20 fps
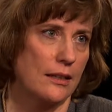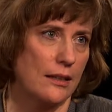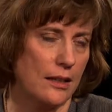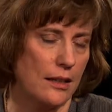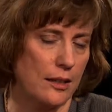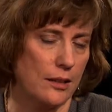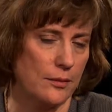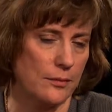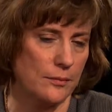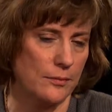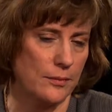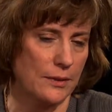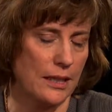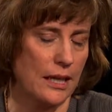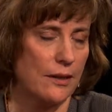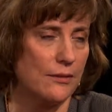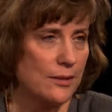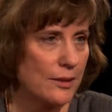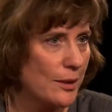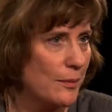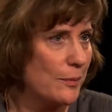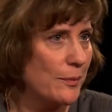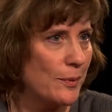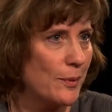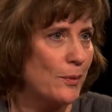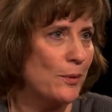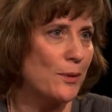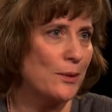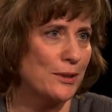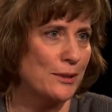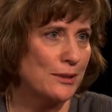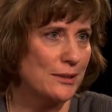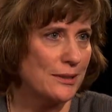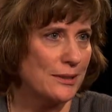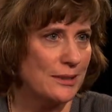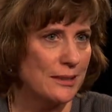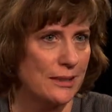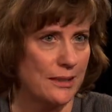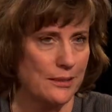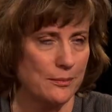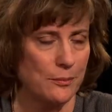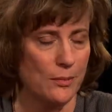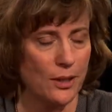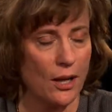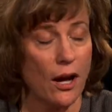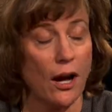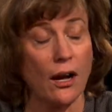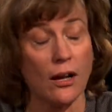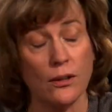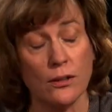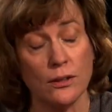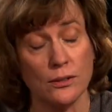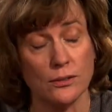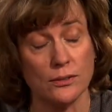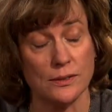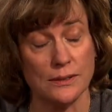um, cover up or uh, block those